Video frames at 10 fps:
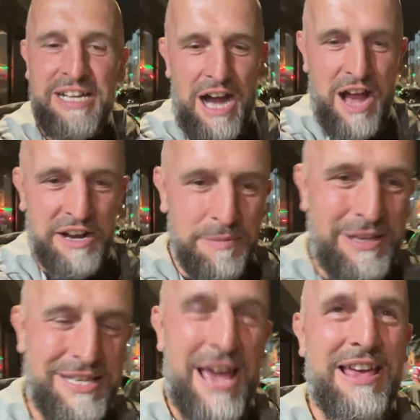I'm going to be
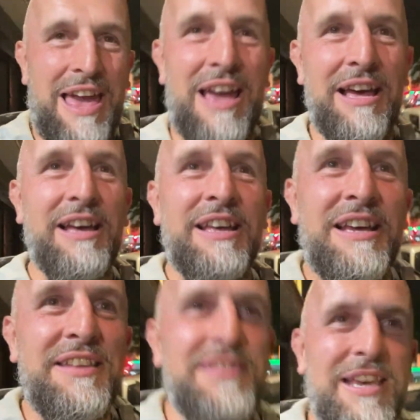taking
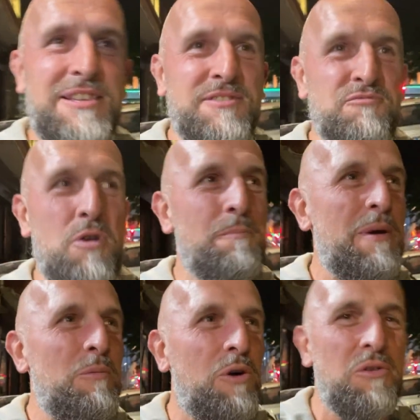this
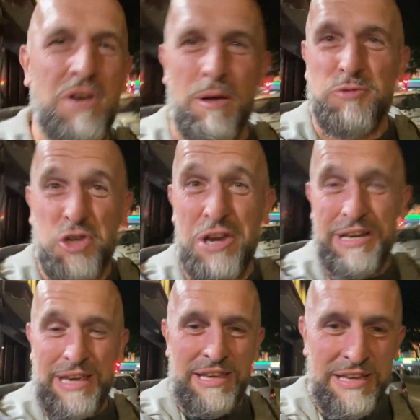Rugby World Cup journey